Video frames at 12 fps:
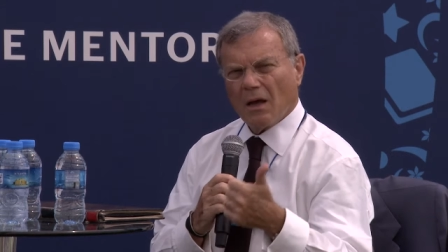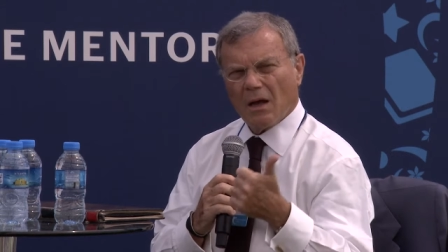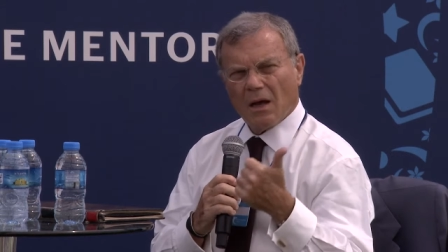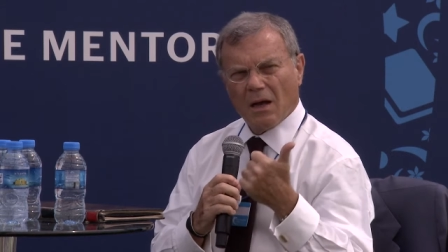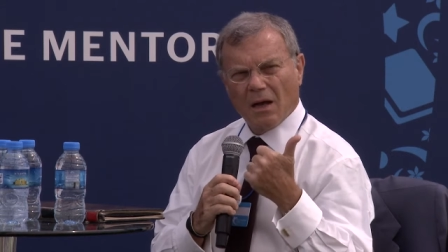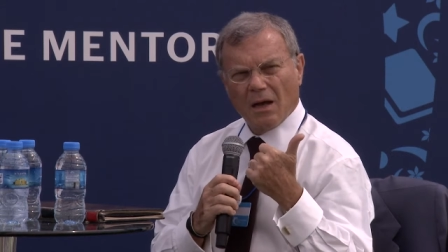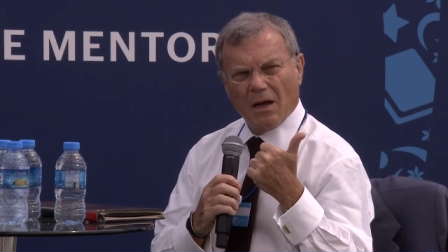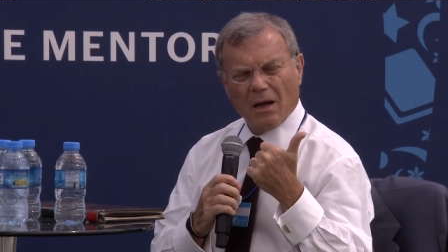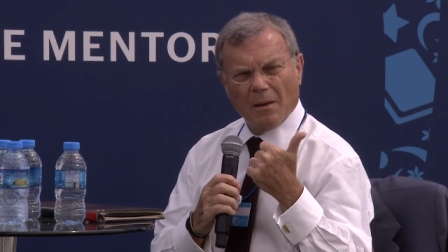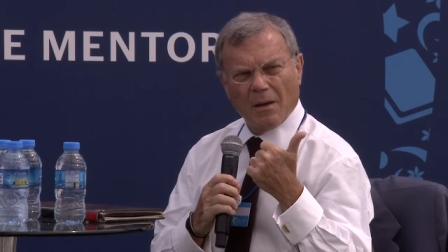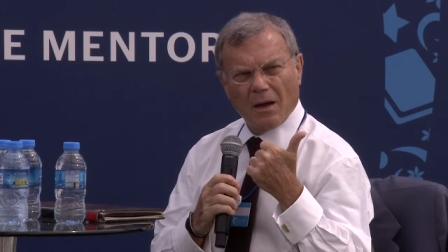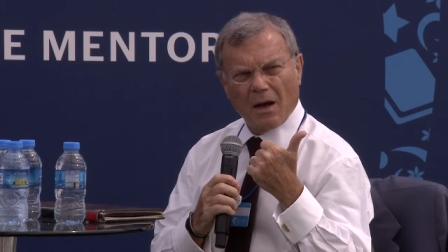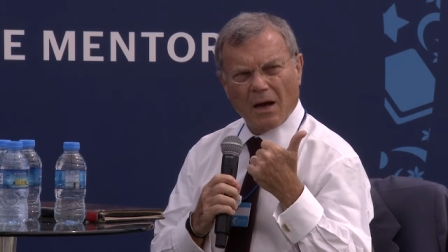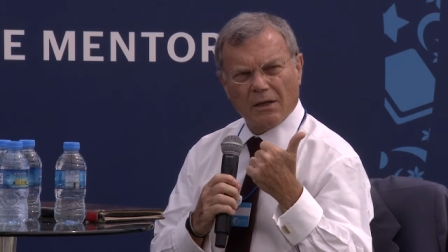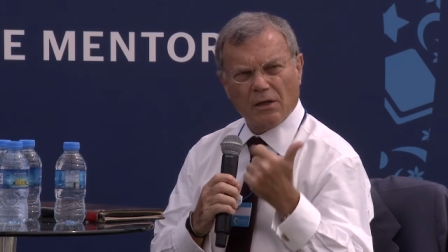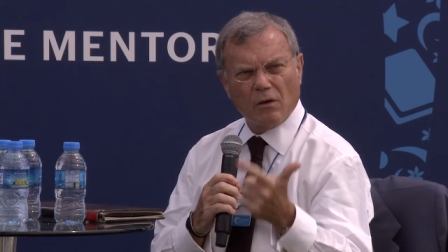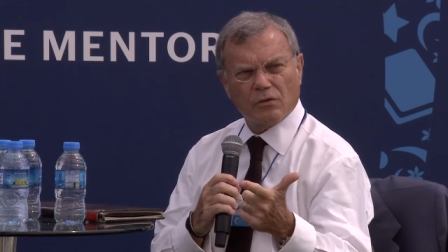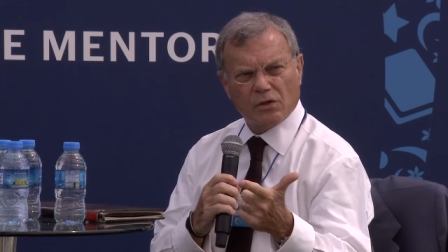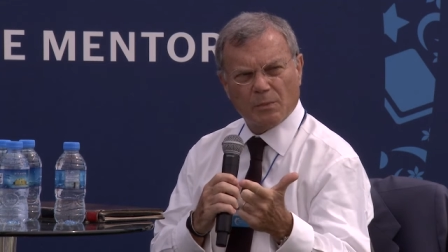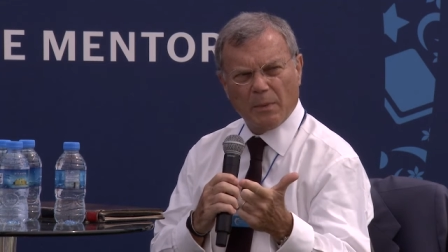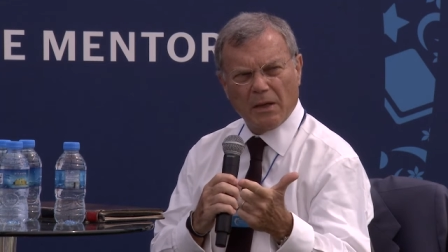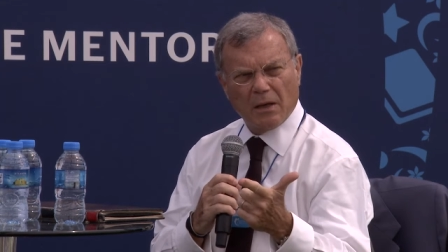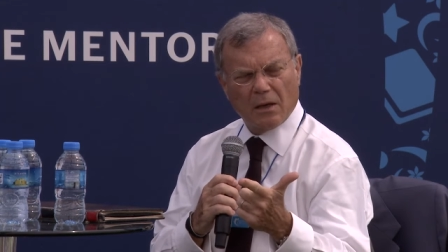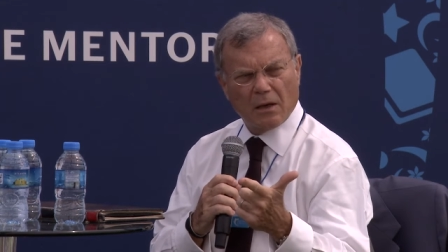I don't
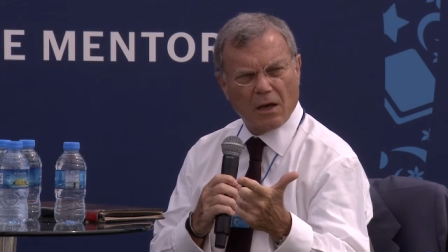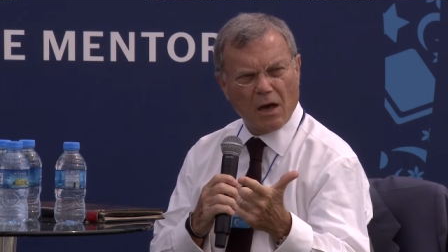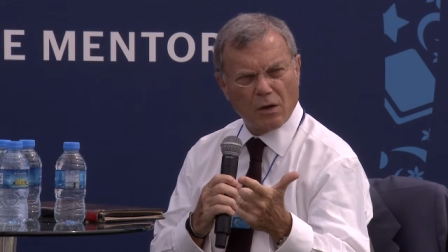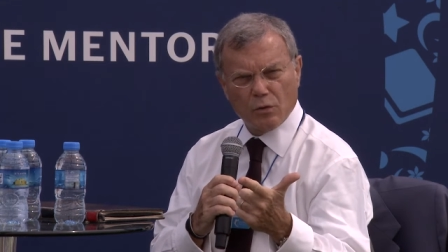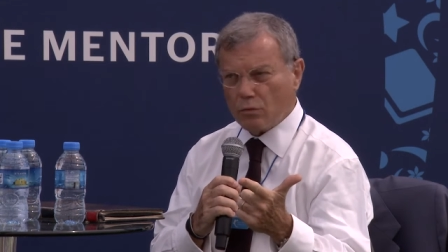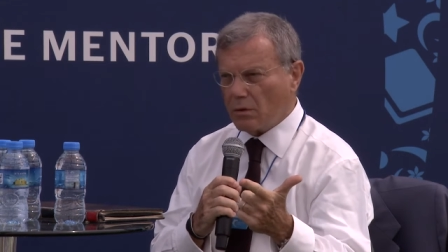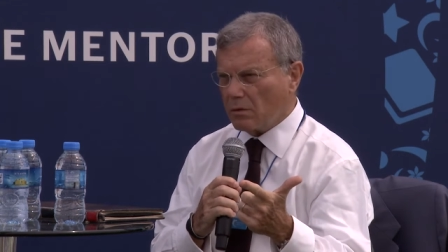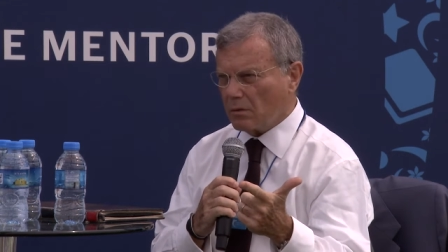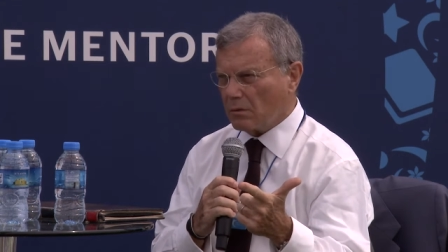speak code.